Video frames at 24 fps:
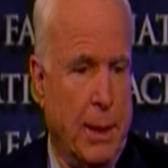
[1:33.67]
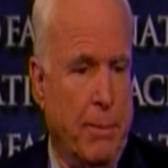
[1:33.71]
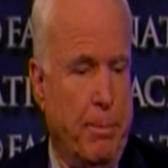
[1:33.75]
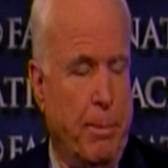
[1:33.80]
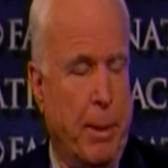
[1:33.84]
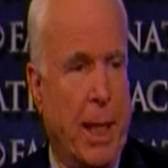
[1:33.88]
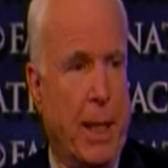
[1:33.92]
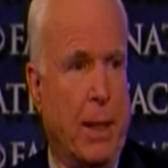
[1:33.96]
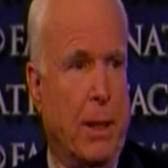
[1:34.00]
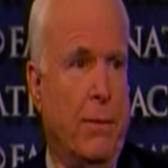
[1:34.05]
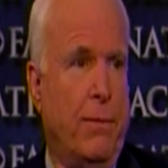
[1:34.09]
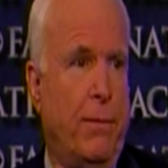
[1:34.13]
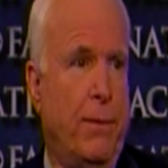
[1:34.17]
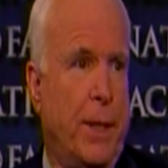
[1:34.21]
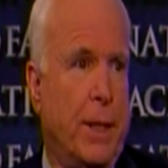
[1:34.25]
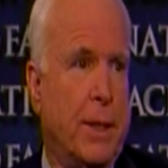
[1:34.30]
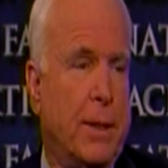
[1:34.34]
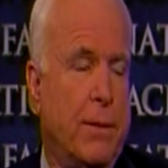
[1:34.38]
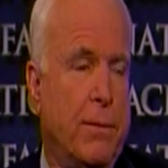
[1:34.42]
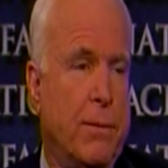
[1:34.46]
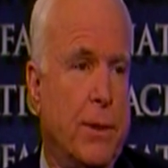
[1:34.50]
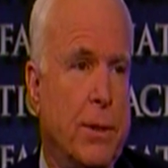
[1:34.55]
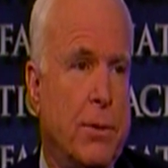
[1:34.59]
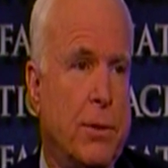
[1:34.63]
battle
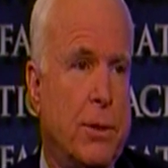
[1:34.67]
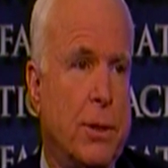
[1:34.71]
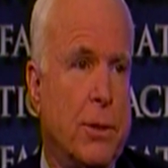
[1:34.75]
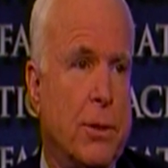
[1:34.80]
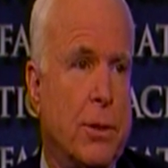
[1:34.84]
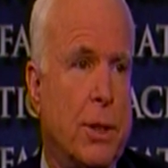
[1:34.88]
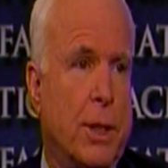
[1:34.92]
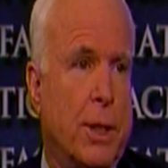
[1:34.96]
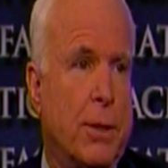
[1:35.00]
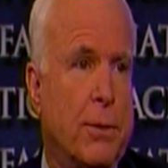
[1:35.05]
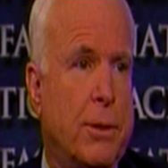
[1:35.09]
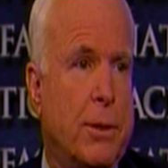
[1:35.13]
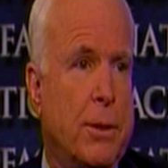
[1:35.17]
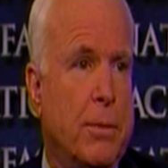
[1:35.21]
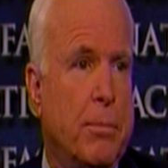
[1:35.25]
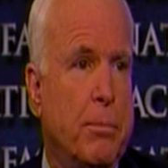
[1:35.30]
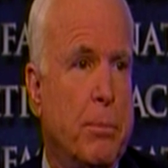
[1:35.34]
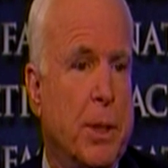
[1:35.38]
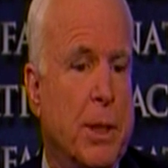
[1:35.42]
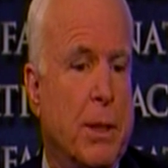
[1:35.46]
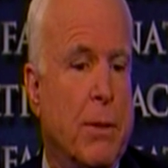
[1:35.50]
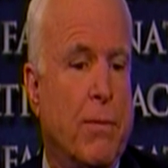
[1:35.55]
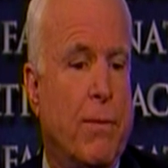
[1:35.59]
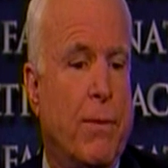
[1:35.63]
effectiveness, etc.
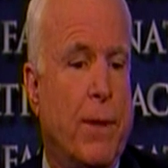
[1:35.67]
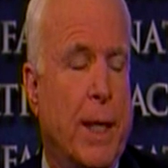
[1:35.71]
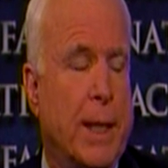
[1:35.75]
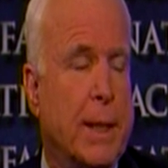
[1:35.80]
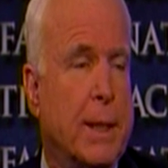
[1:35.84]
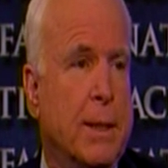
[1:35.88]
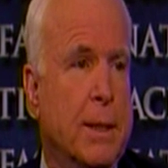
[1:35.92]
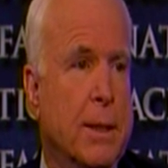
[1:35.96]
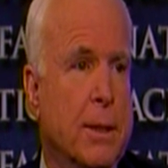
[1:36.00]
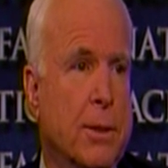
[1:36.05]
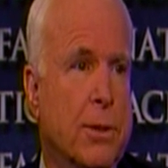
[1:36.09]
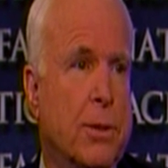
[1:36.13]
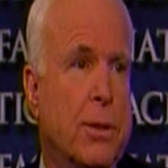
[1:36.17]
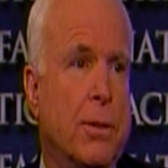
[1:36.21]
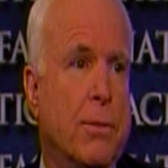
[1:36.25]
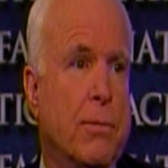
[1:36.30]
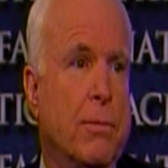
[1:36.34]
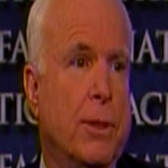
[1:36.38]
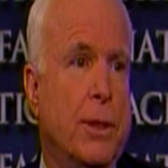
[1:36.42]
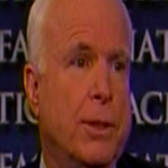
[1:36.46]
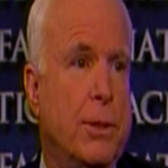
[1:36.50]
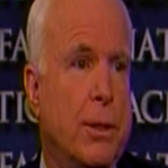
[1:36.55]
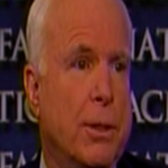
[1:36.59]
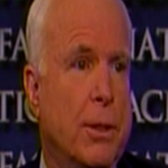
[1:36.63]
But the fact is that
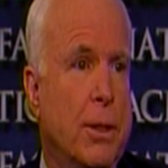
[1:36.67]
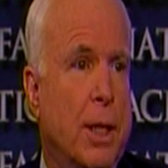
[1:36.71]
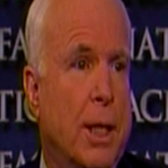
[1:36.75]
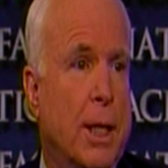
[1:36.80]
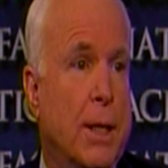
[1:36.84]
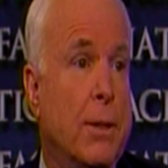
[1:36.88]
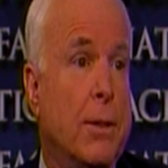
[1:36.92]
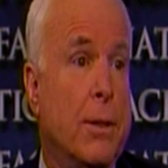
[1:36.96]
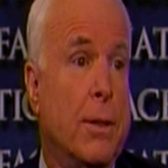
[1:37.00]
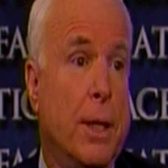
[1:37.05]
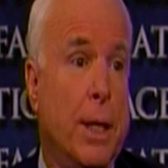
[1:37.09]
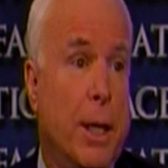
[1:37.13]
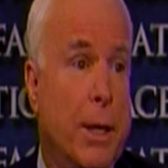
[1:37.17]
we should honor